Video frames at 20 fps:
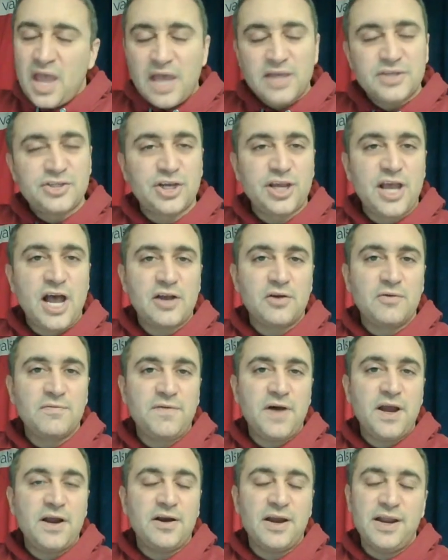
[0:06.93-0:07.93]
Hey, Chicago
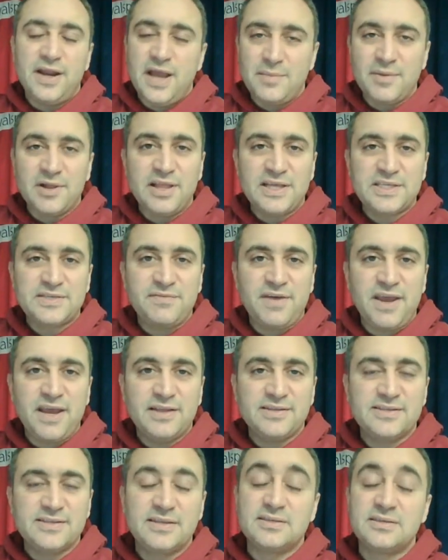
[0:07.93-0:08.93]
Fire and MLS
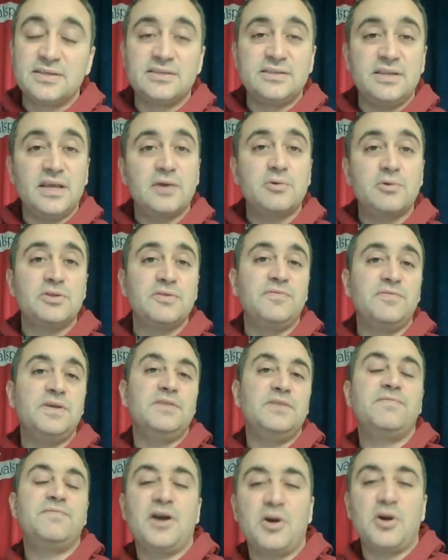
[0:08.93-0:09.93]
fans. This is Nick with the Feed
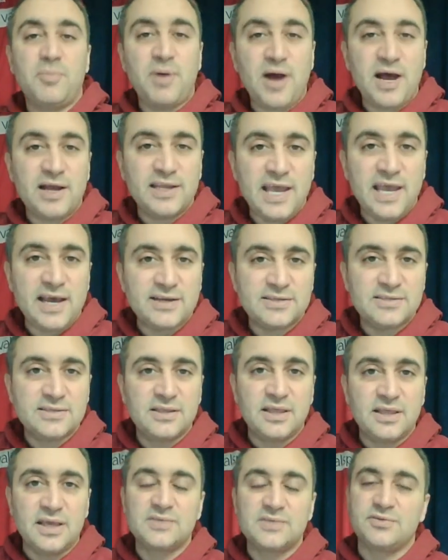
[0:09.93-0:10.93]
the Fire podcast.
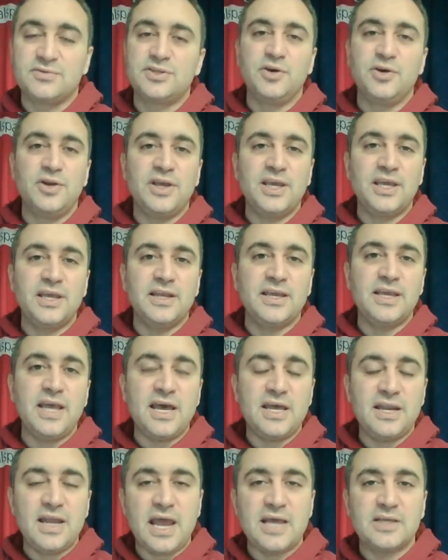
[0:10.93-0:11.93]
Thanks for tuning in
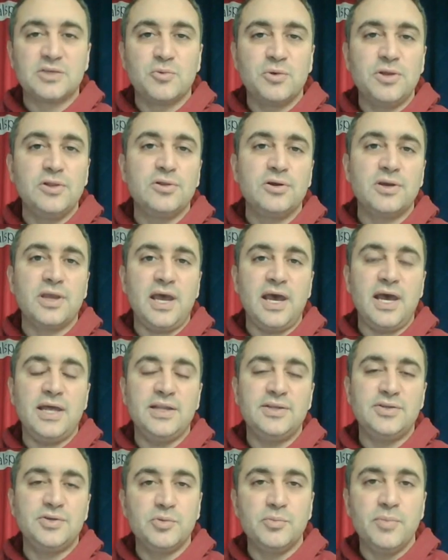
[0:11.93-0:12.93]
again as we look
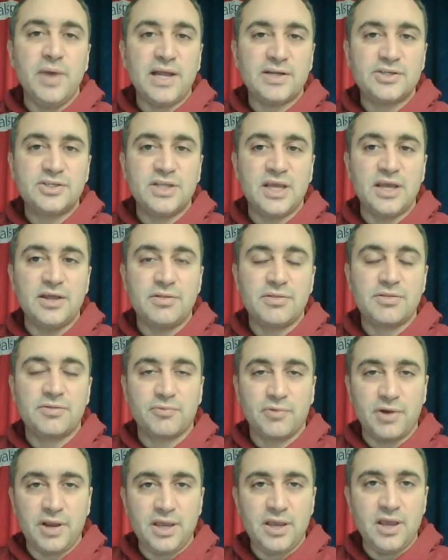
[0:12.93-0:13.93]
ahead to match day
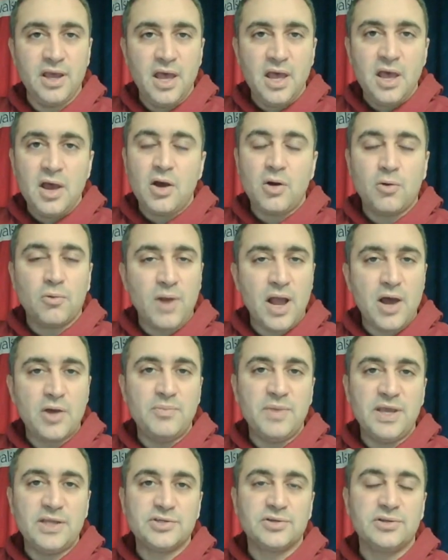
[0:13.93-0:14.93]
3 around
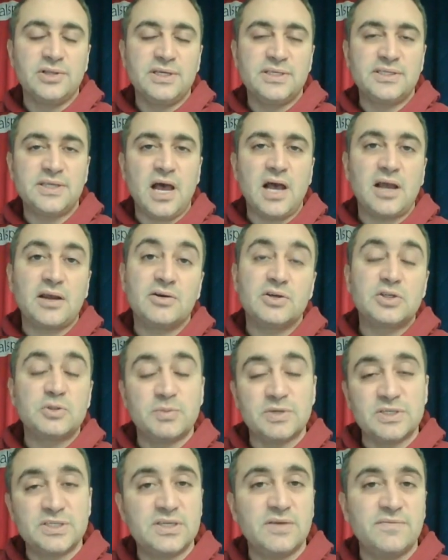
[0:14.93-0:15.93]
Major League Soccer.
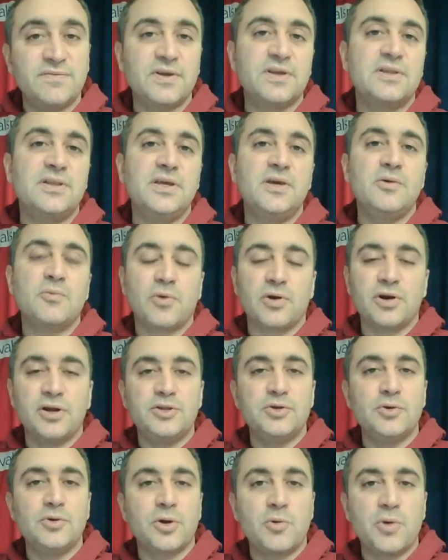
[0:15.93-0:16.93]
Specifically, we're going
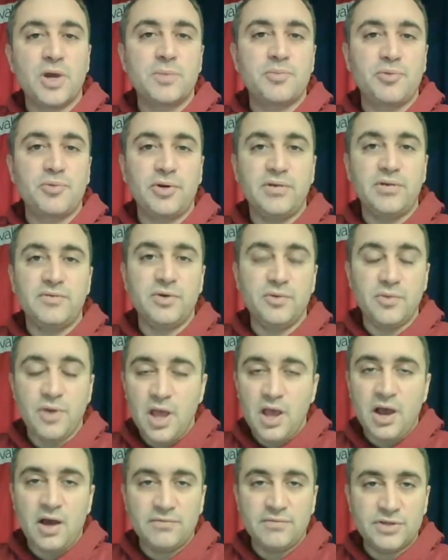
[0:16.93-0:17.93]
to do a quick preview
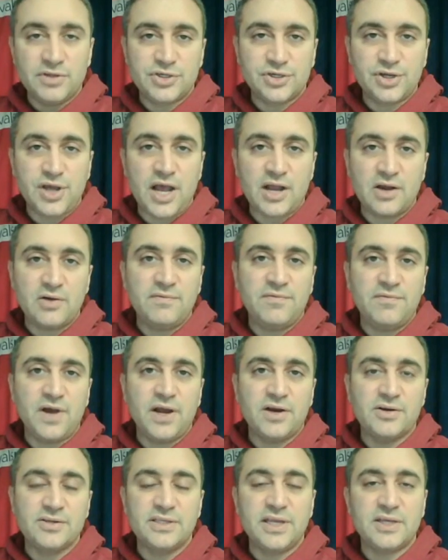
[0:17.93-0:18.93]
of the Chicago
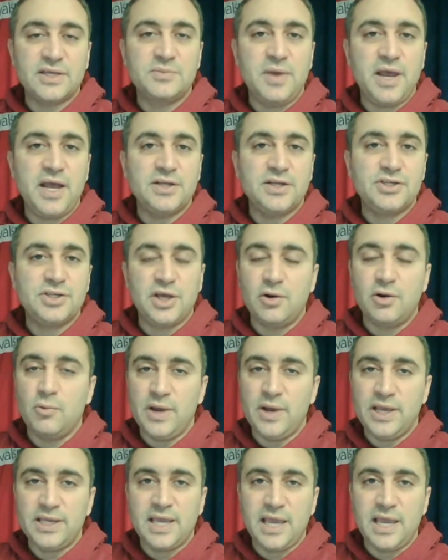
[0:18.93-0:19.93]
Fire's next match, an
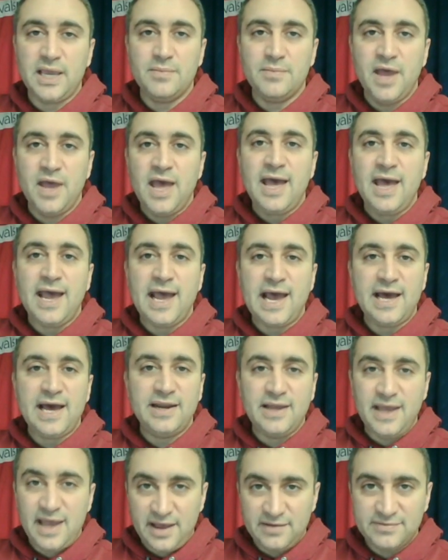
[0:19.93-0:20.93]
away game
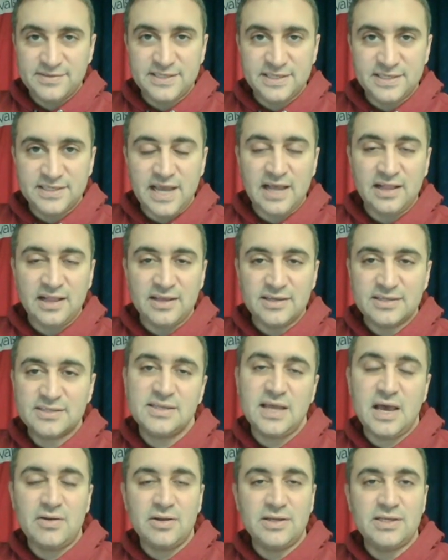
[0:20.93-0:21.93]
at FC Dallas
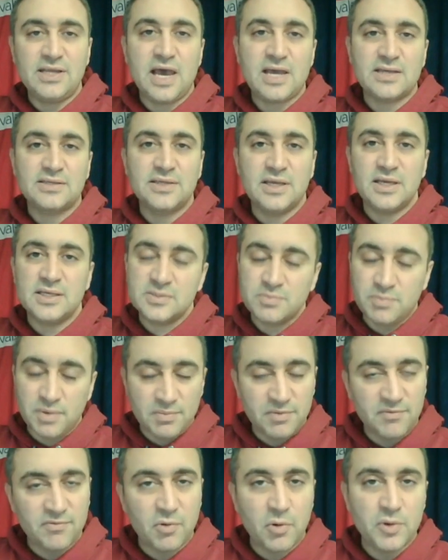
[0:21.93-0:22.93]
down in Texas. But
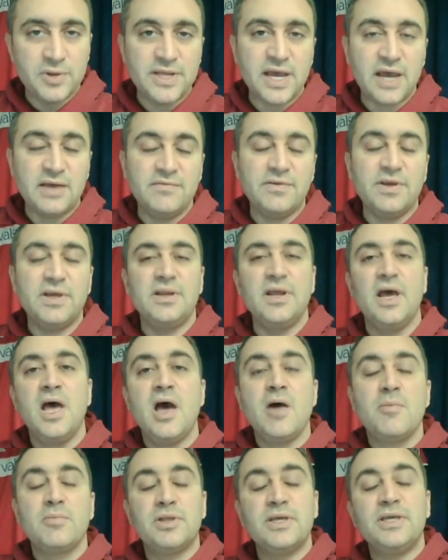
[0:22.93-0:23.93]
before we dive in,
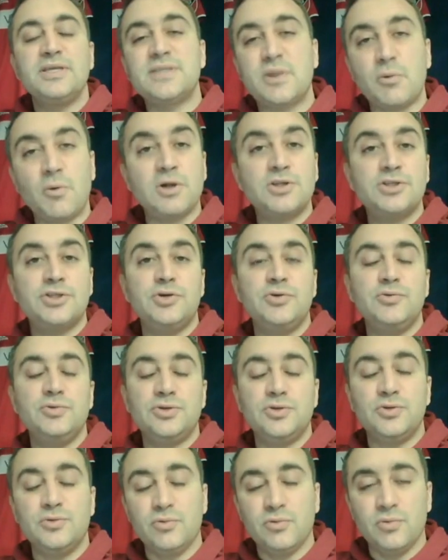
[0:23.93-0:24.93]
please, I want you
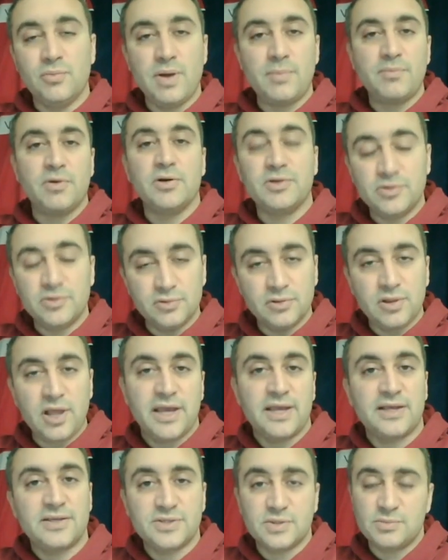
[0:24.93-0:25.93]
to remember to
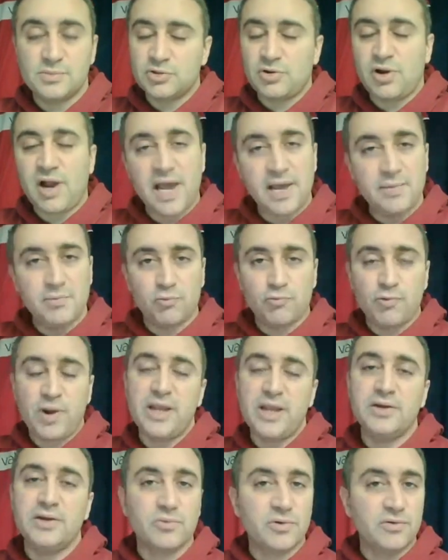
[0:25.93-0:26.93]
like, subscribe,
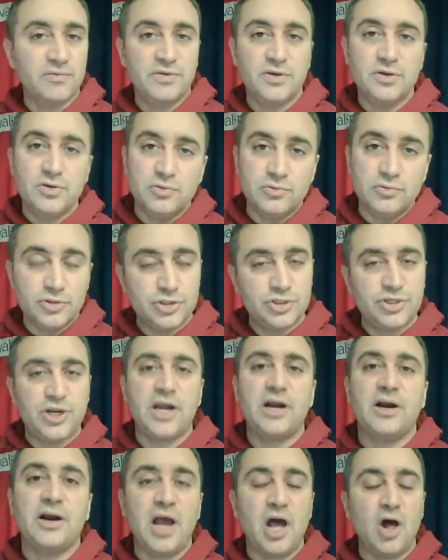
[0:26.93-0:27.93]
rate, review,
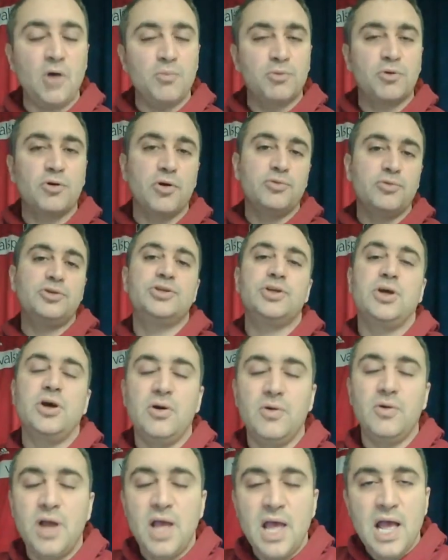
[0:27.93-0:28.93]
share, help grow the
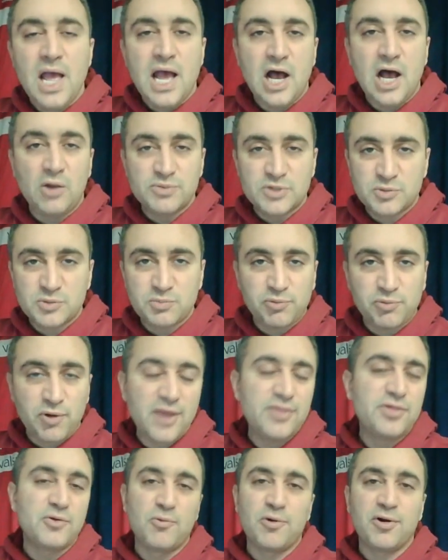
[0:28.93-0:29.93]
show, help
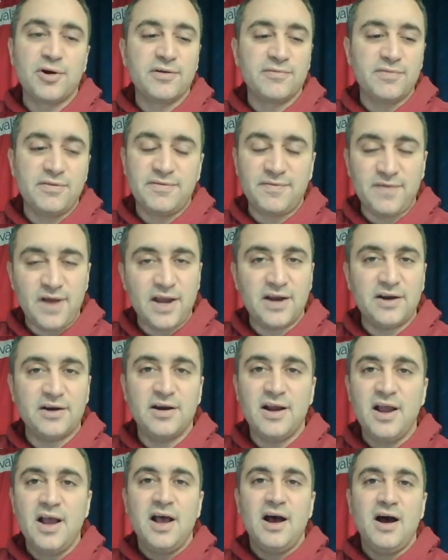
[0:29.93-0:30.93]
spread the word of the
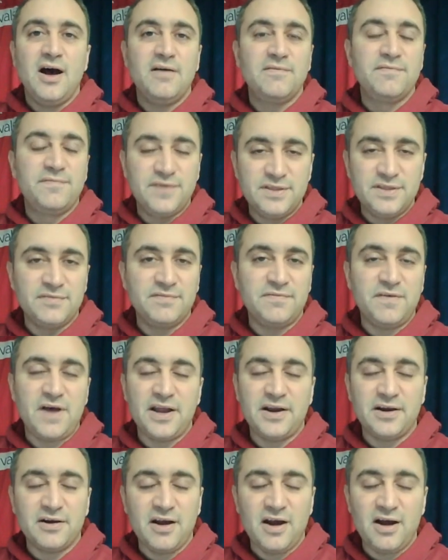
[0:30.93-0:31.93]
Fire, of Feed the
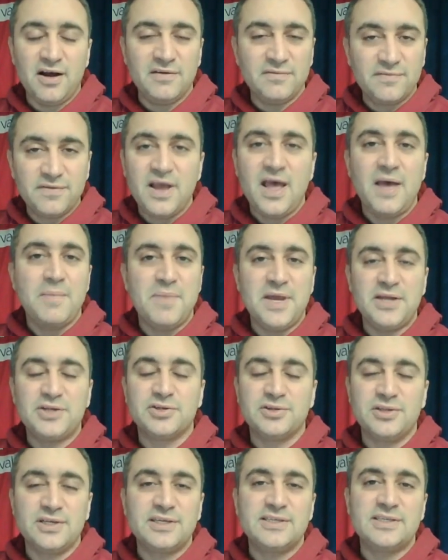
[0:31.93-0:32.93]
Fire, of
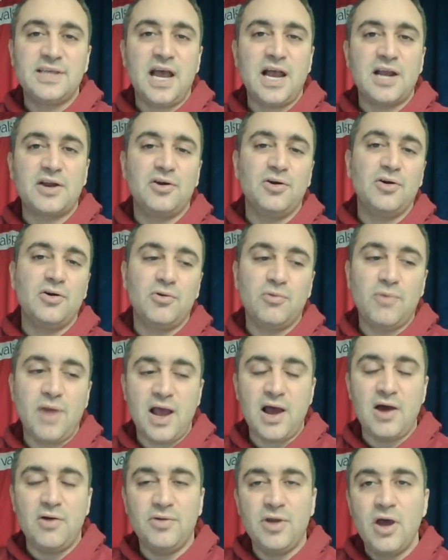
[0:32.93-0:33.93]
Major League Soccer
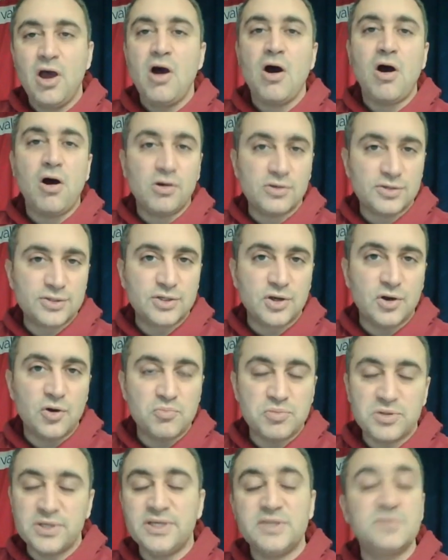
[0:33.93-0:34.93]
around. Also,
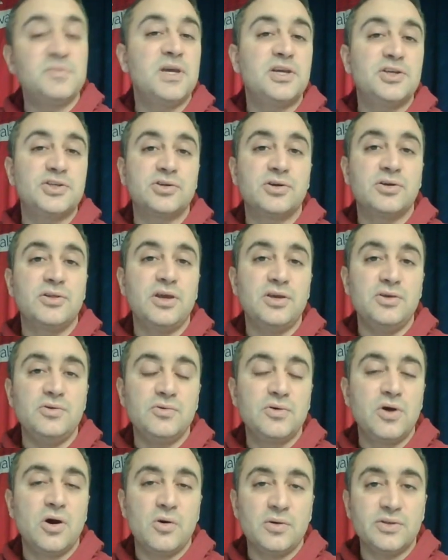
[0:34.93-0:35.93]
please make sure that you
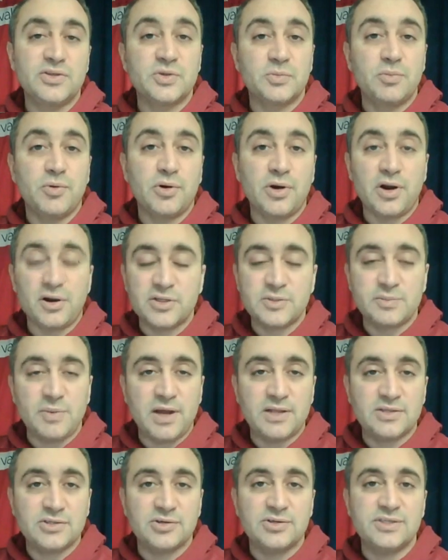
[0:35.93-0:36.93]
go and support our
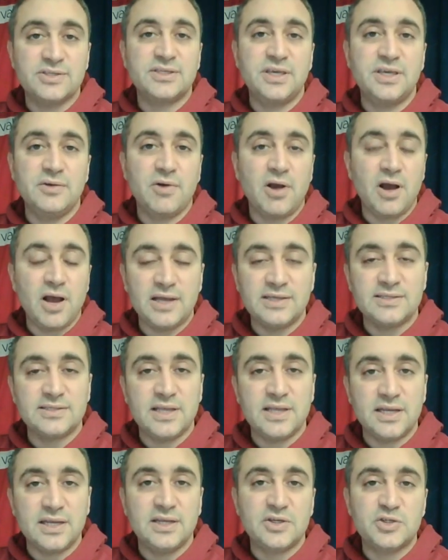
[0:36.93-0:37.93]
sponsor, Skira
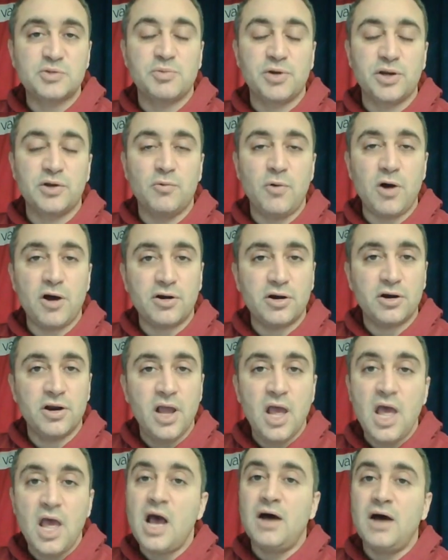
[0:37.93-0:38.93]
Icelandic Spring Water,
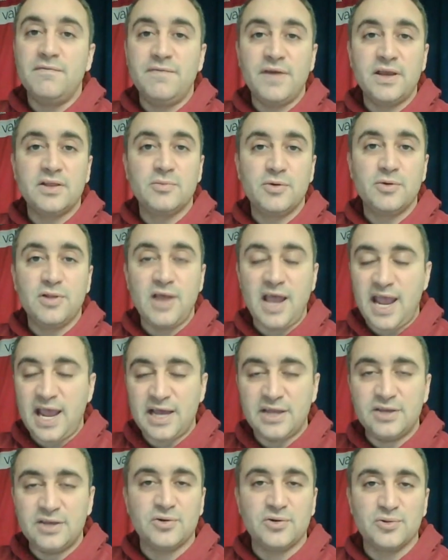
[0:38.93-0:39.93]
available
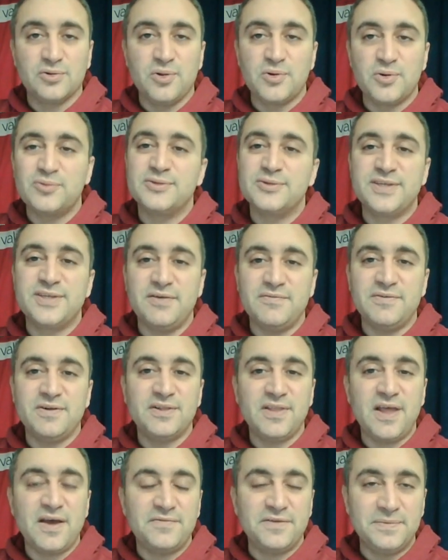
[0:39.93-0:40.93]
at your local
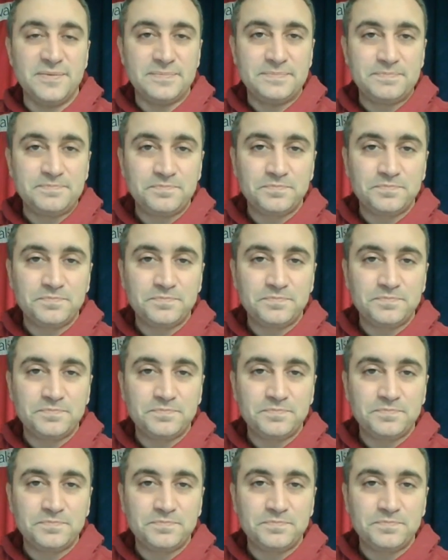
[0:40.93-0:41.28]
7-Eleven.